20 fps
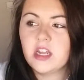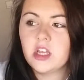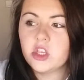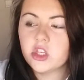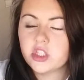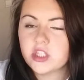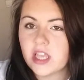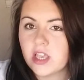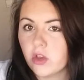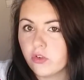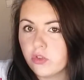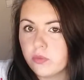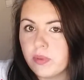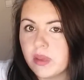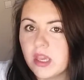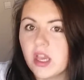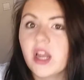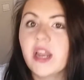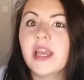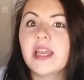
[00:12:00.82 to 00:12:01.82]
Didn't just take off the
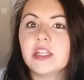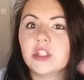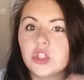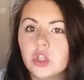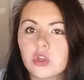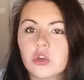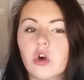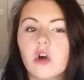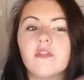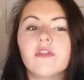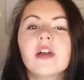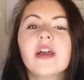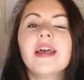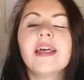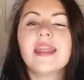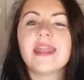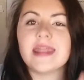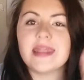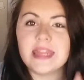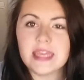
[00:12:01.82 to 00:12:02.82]
pink colour, it took off
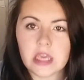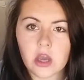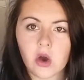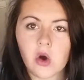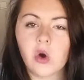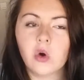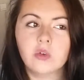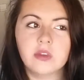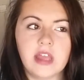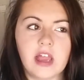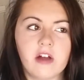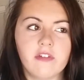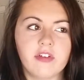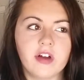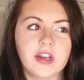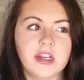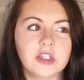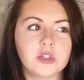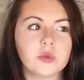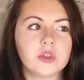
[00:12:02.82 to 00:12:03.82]
the whole nail
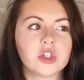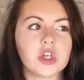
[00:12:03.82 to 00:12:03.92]
varnish,